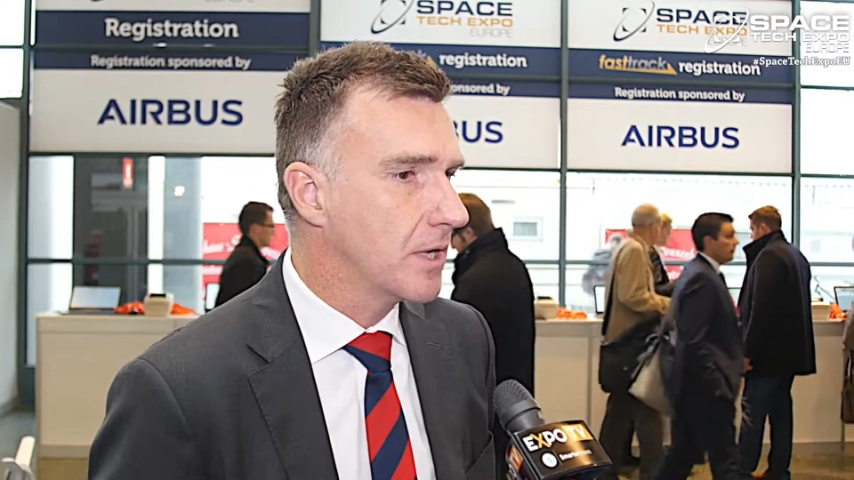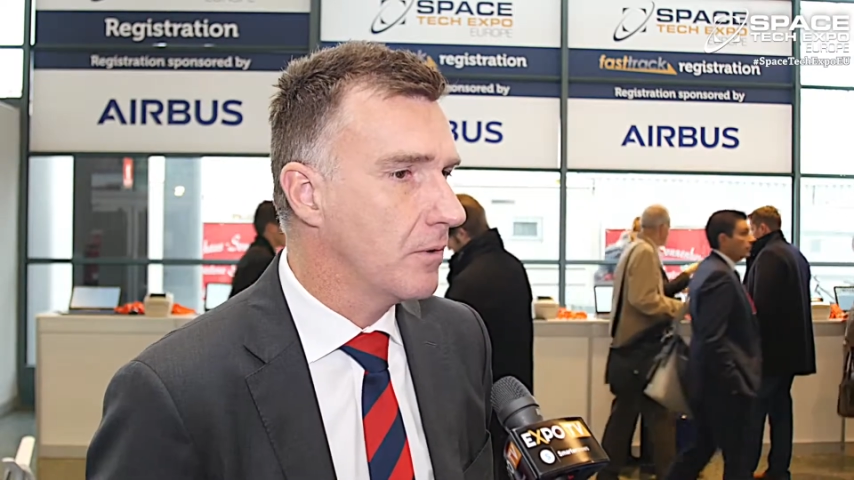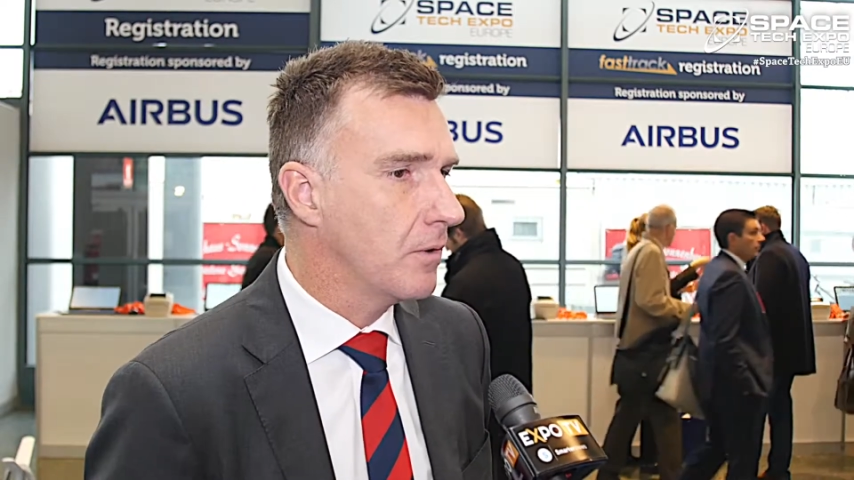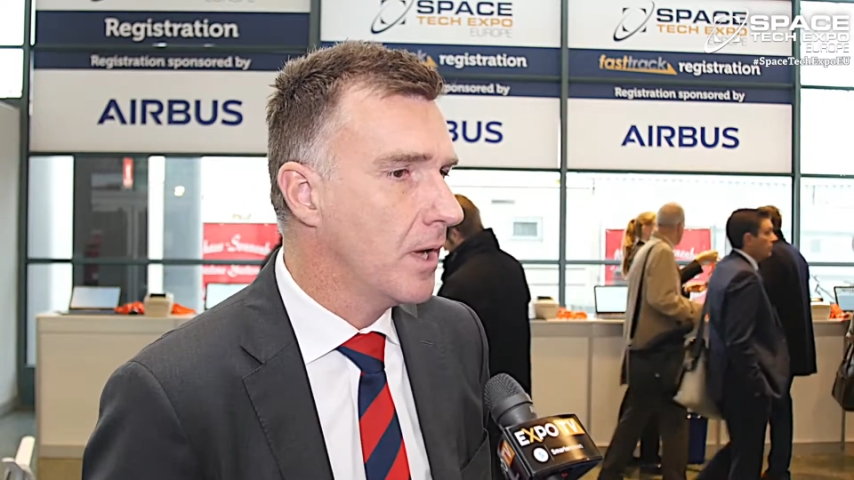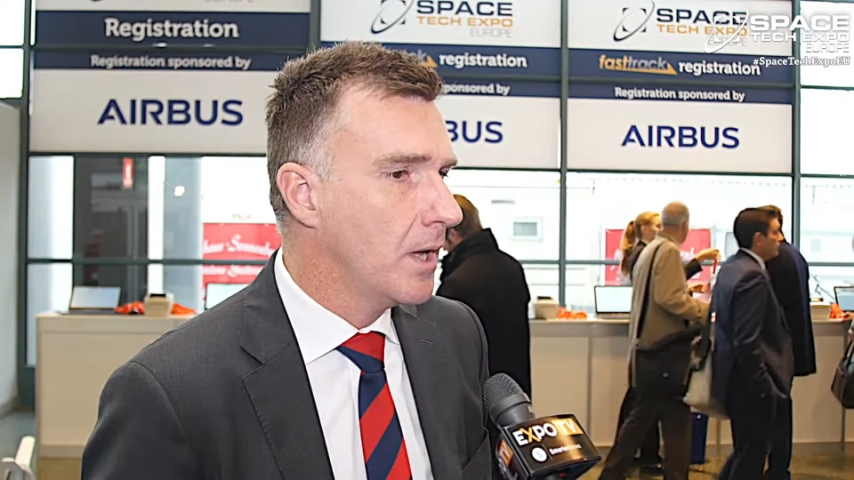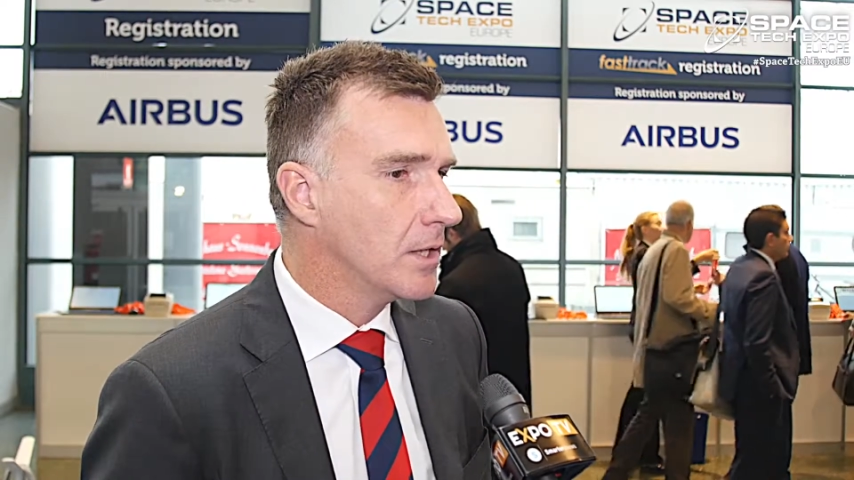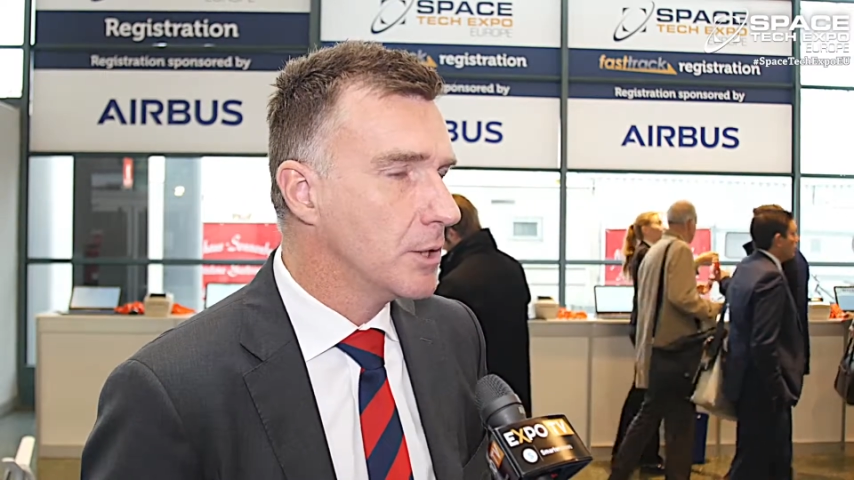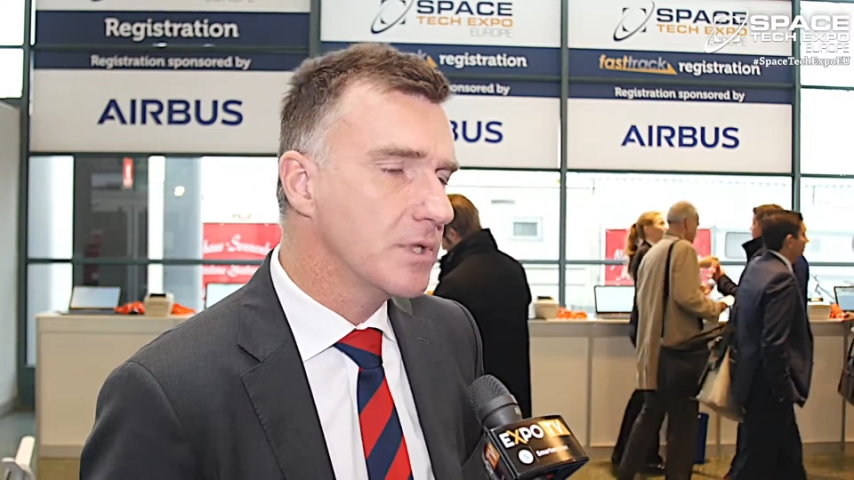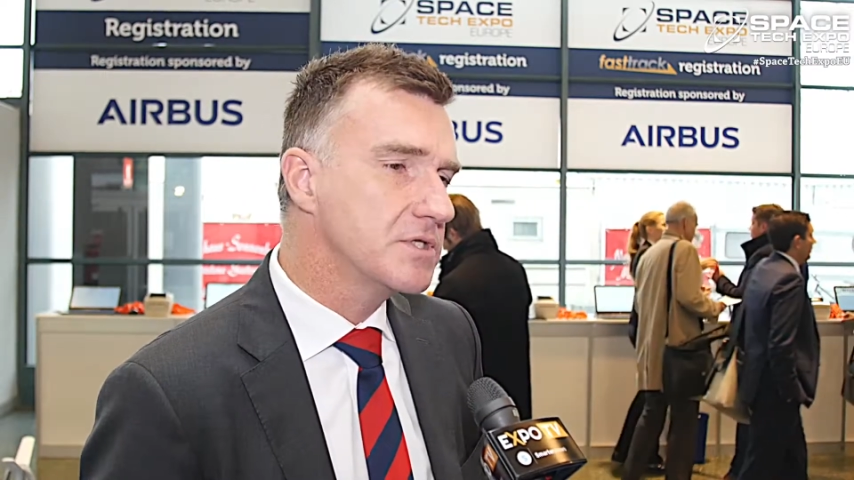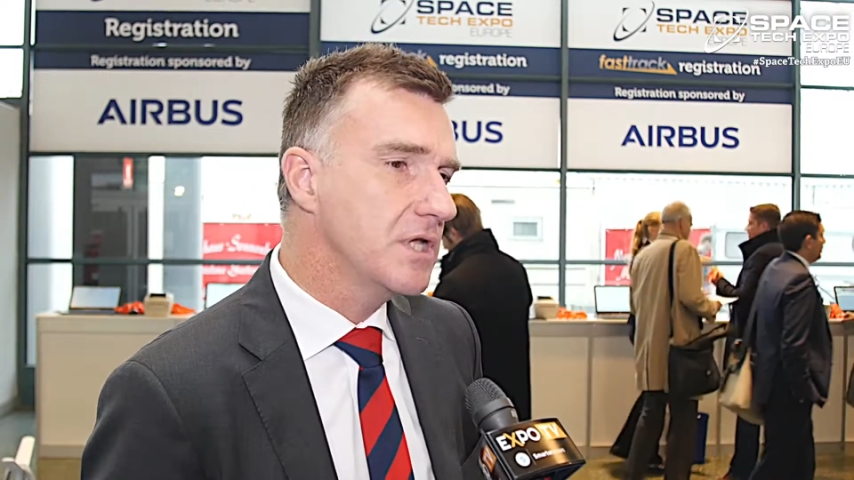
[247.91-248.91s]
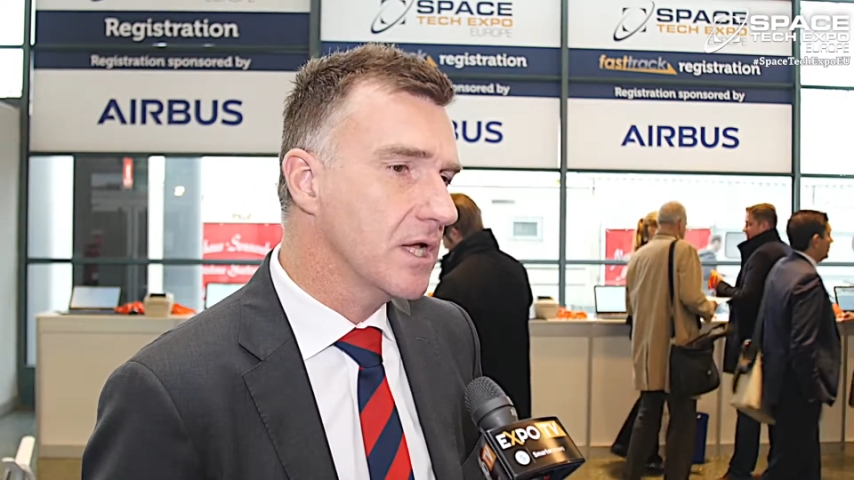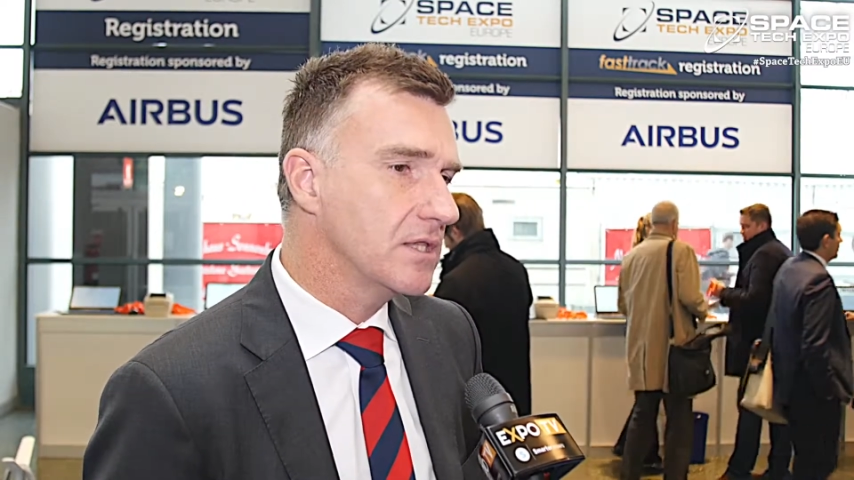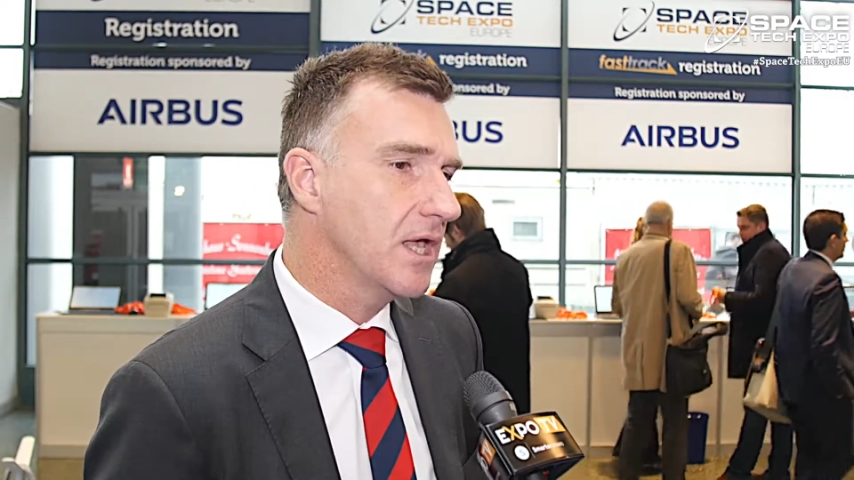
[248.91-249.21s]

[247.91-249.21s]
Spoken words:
So you will see at